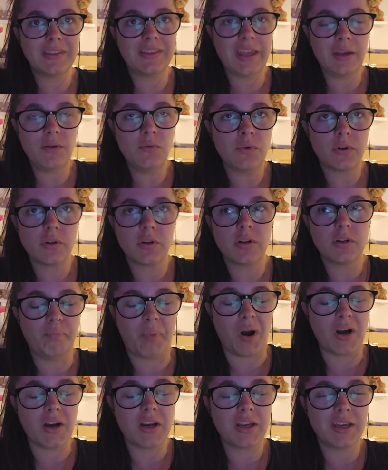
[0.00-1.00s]
They were
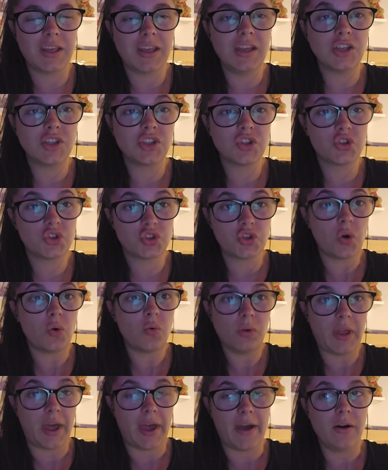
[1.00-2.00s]
barking so
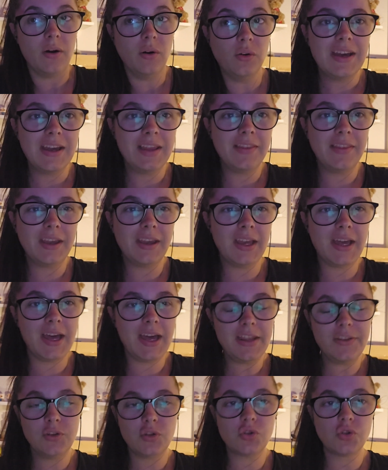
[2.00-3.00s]
loud and they
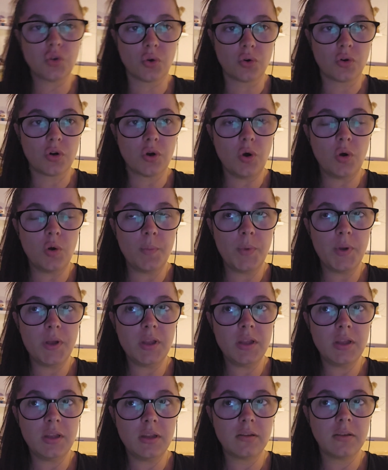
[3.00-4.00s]
had the door
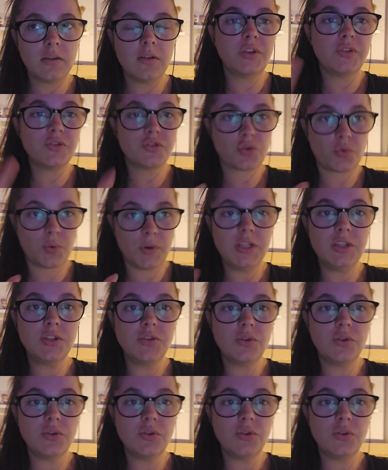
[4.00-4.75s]
open. The, the screen